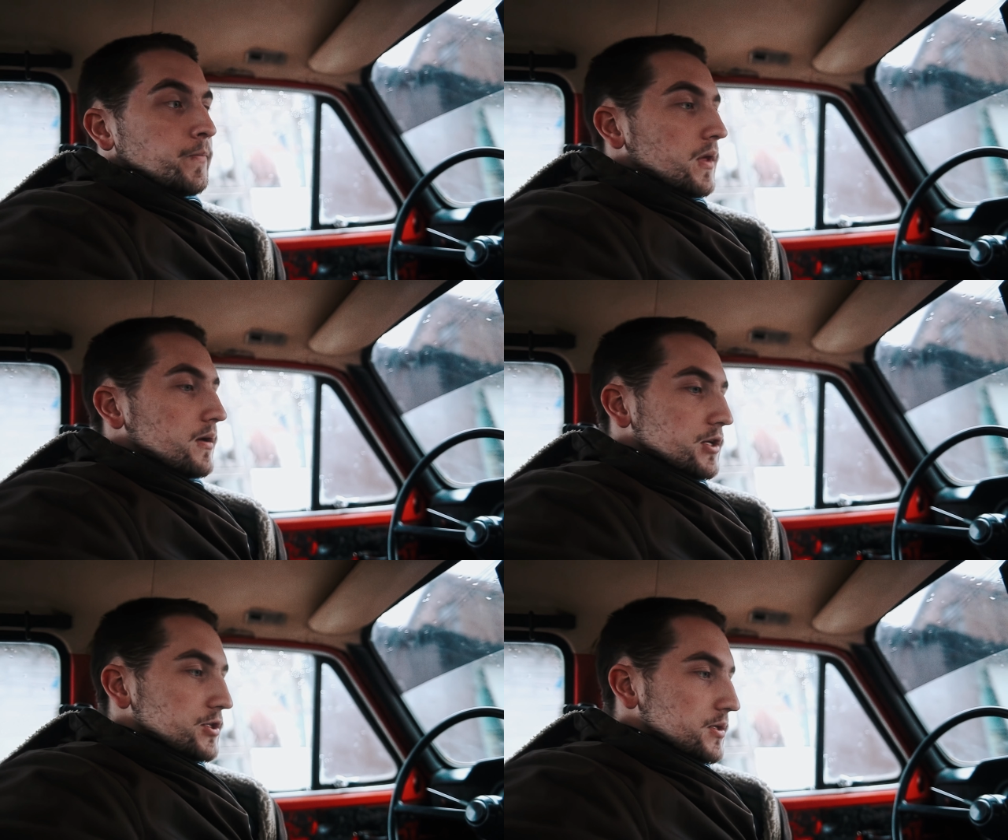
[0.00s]
when
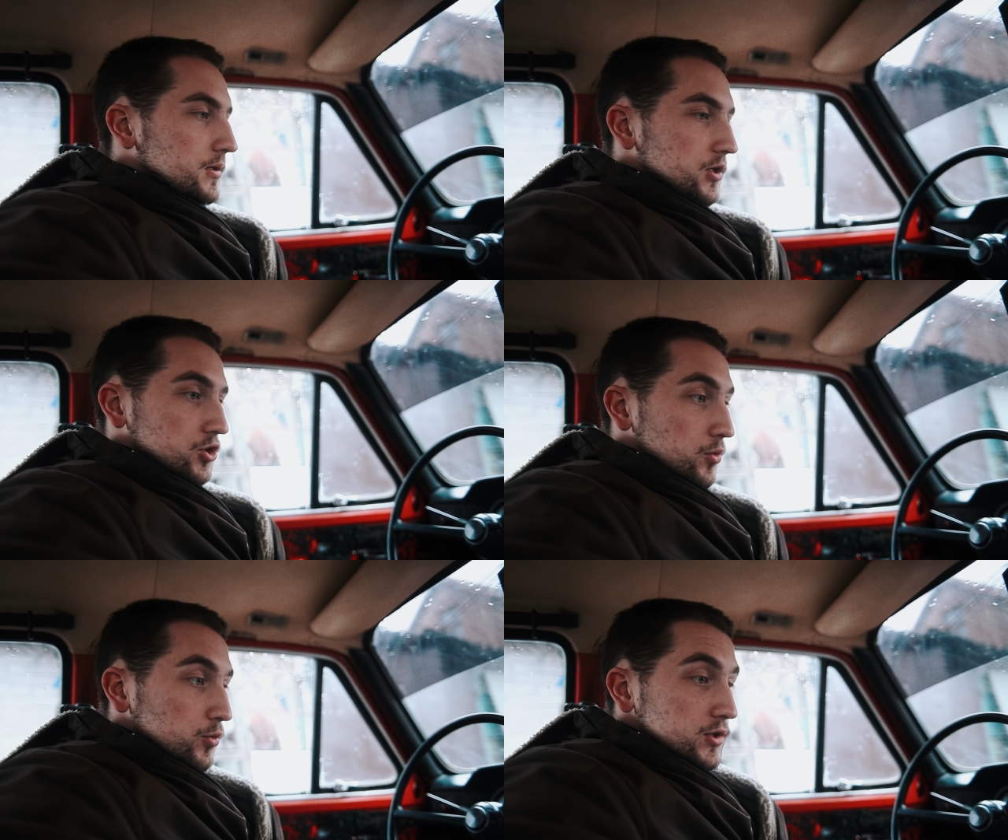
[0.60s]
I take
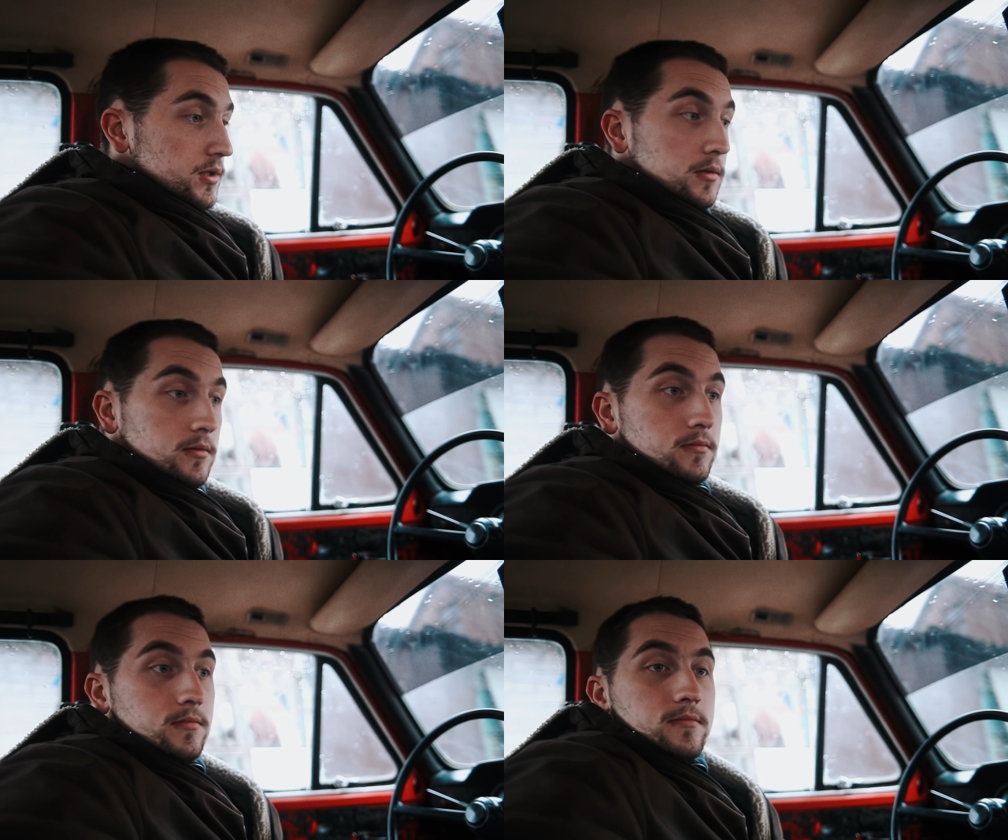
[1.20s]
my foot
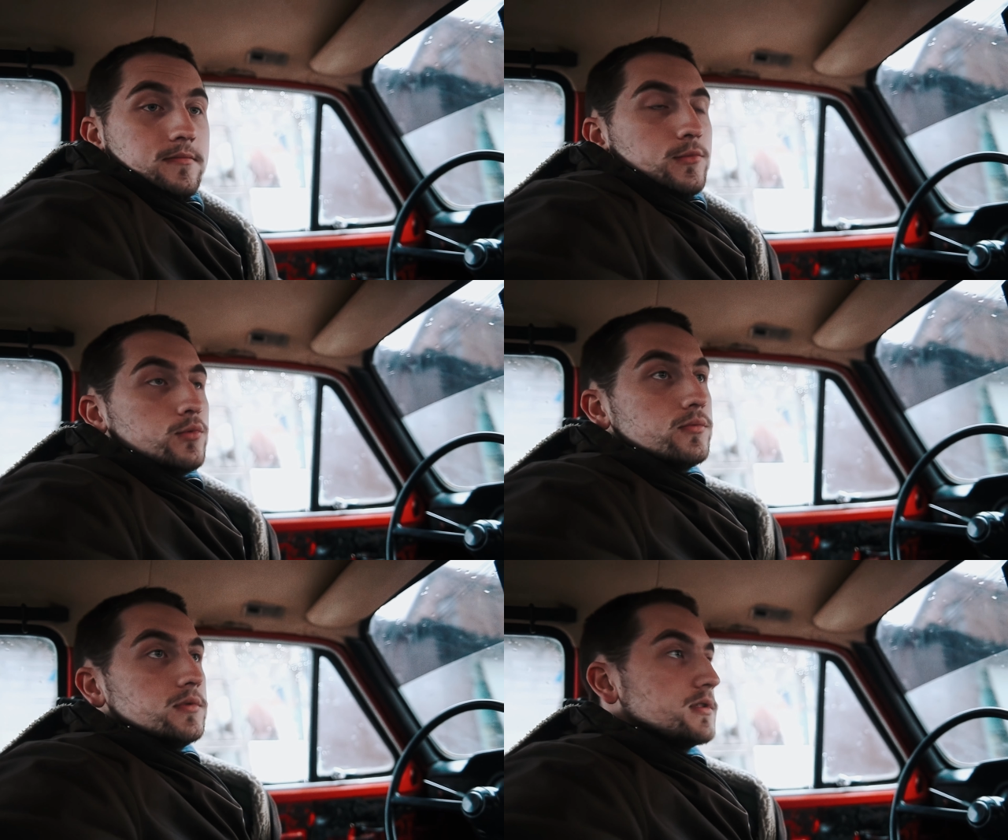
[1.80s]
off from the
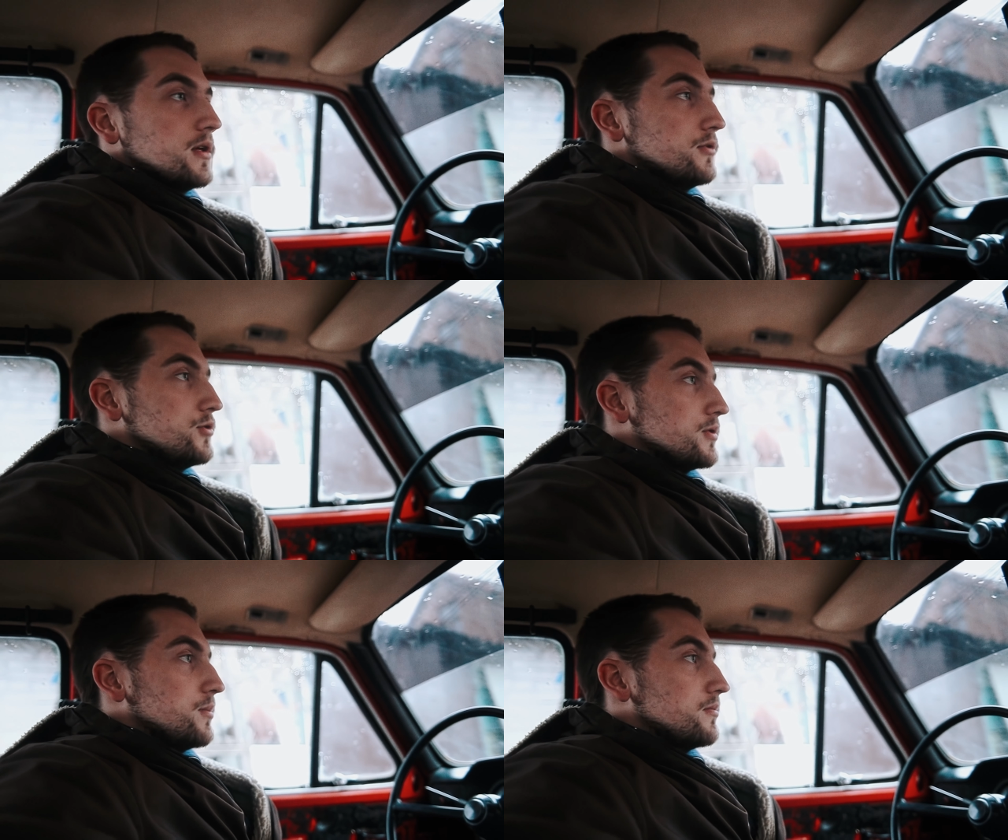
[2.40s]

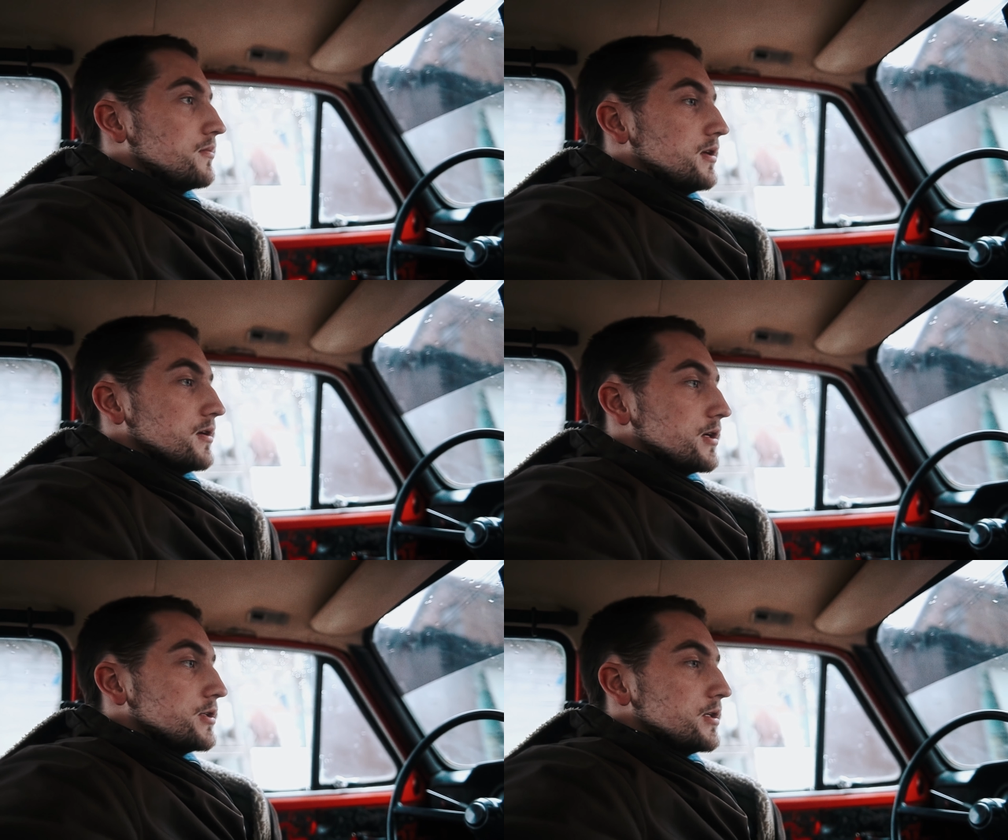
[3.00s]
accelerator,
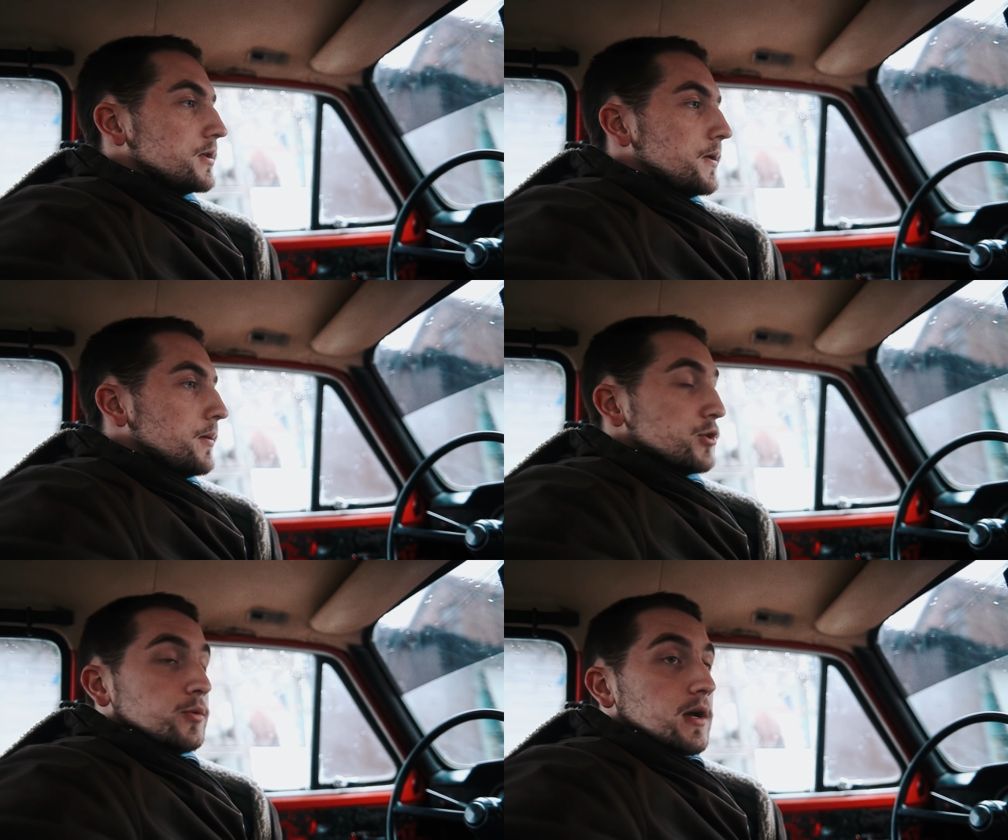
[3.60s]
the car
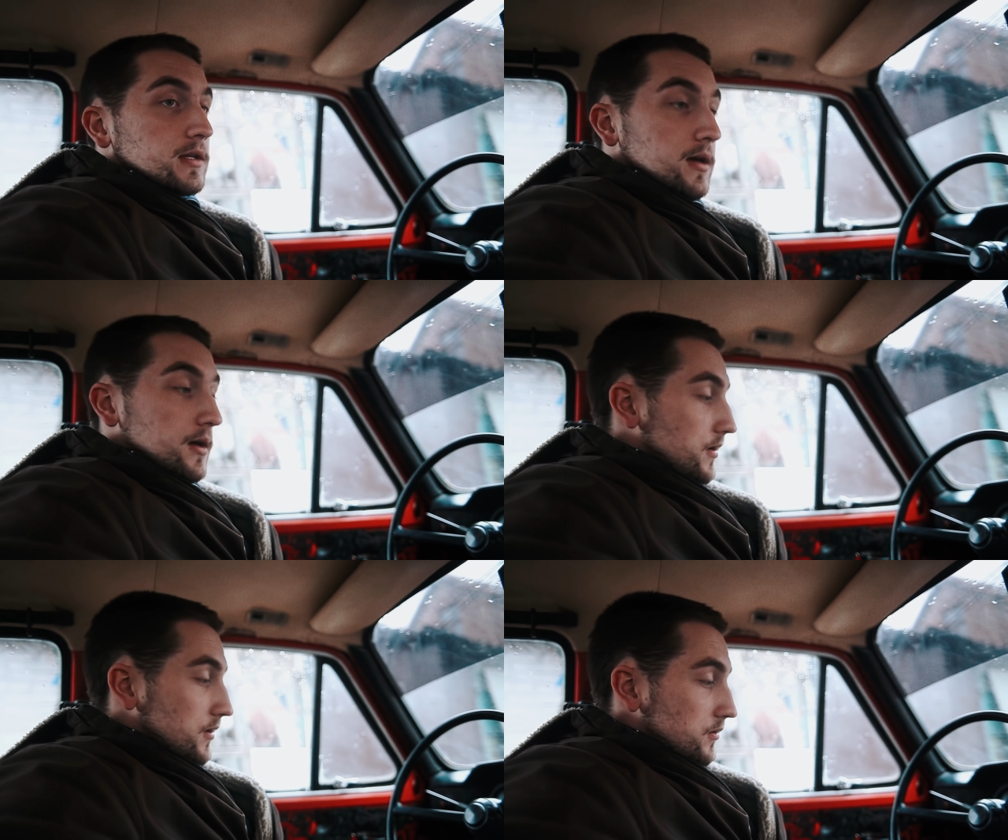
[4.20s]
is running
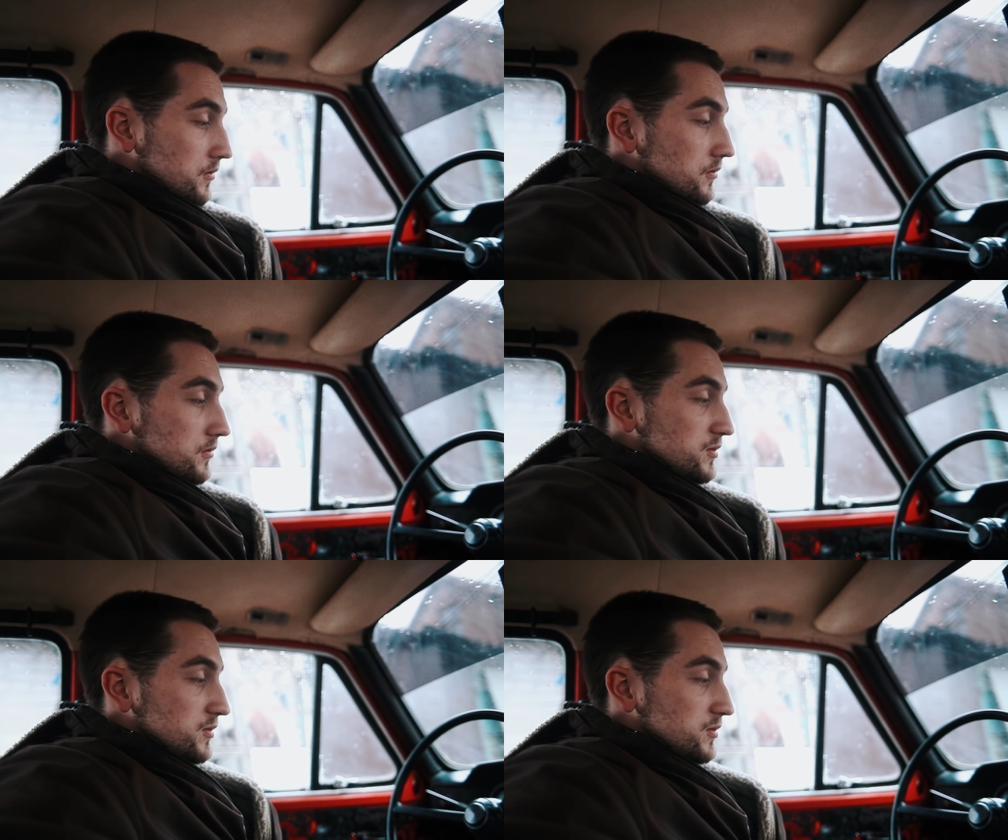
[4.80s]
smoothly.